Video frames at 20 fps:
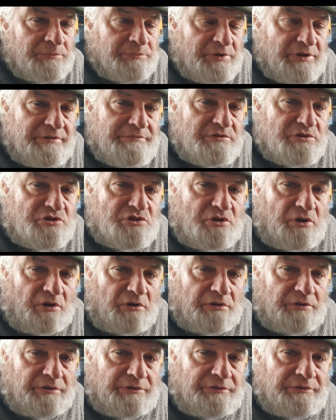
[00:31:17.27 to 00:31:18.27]
But here in
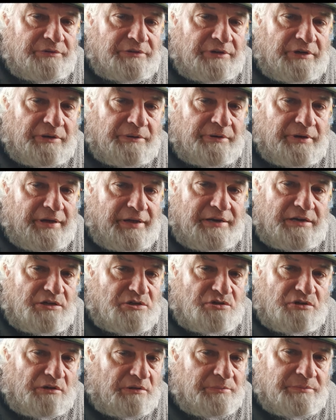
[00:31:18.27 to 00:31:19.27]
Scotland, you know, any
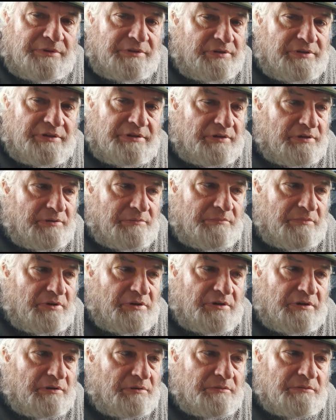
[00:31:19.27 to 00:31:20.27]
time of the year,
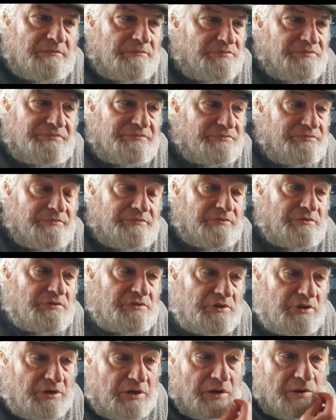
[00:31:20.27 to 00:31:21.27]
you know,
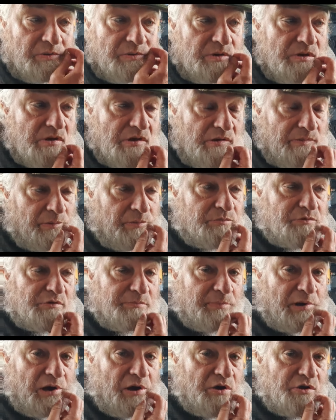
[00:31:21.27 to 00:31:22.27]
you come up
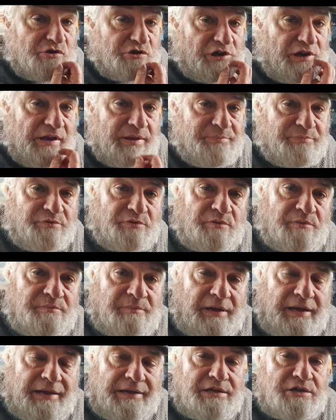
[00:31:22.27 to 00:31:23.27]
to March, April,
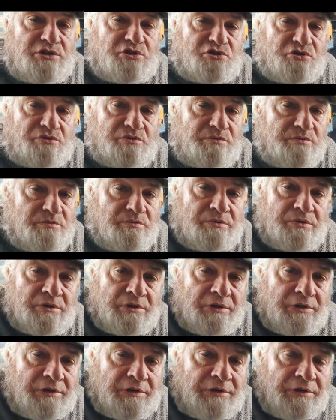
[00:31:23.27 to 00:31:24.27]
May, June,
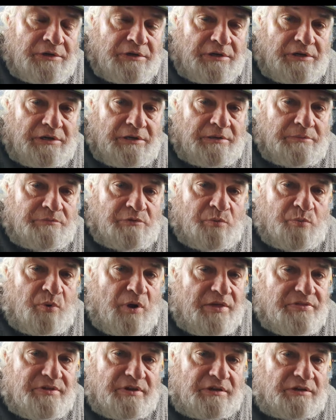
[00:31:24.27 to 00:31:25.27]
the
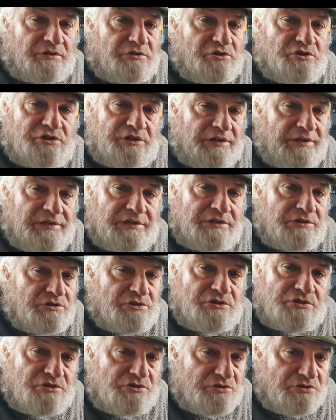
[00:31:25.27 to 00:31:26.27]
weather can
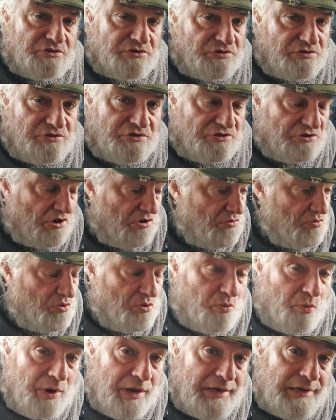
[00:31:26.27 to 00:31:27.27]
change just so
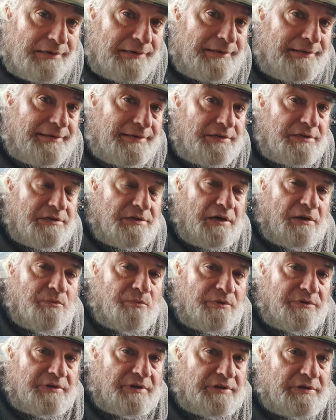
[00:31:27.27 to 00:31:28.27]
quickly, you know,
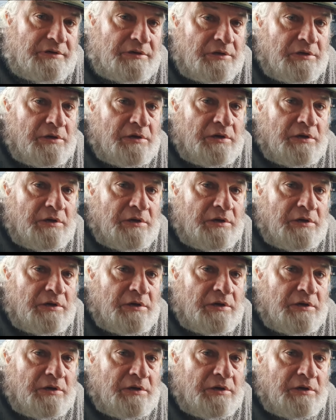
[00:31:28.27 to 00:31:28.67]
within